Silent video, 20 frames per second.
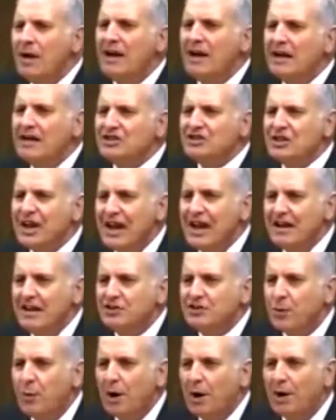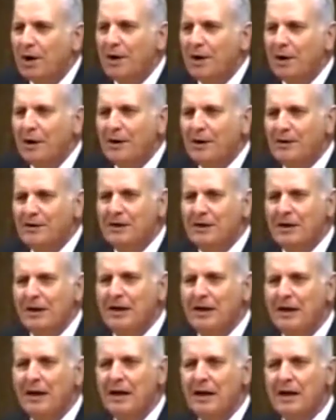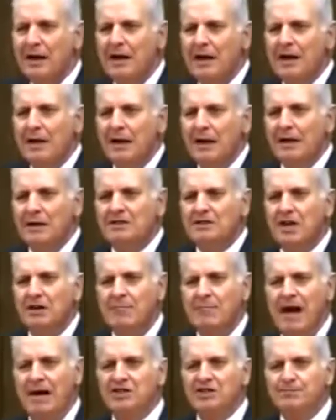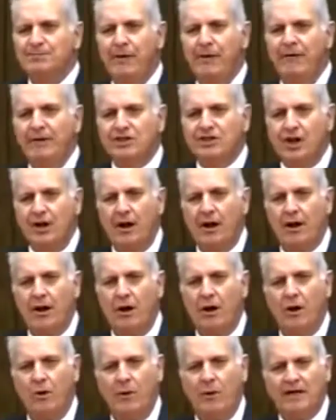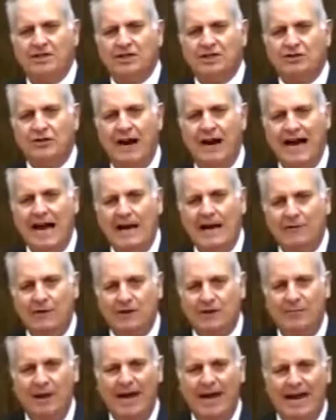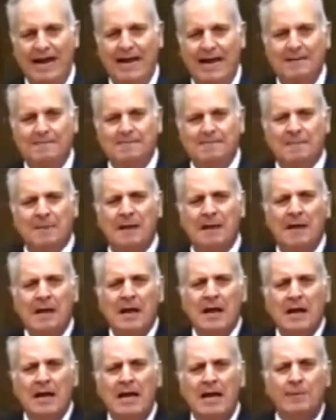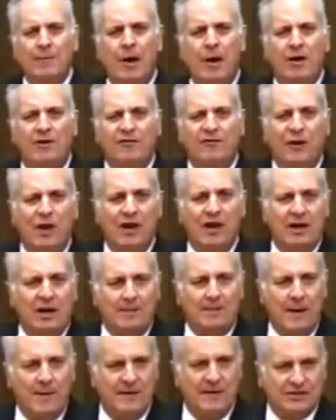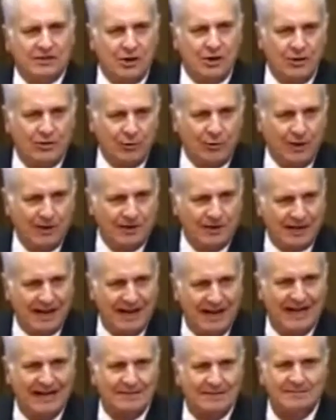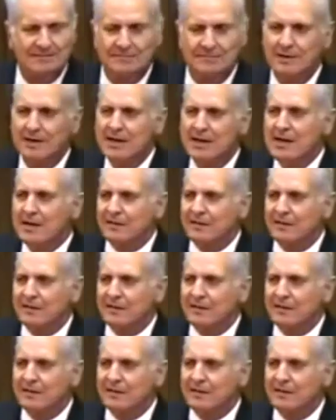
What did He say in His Word? He said, My spirit shall not always strive with man. He brought a flood upon this earth one time.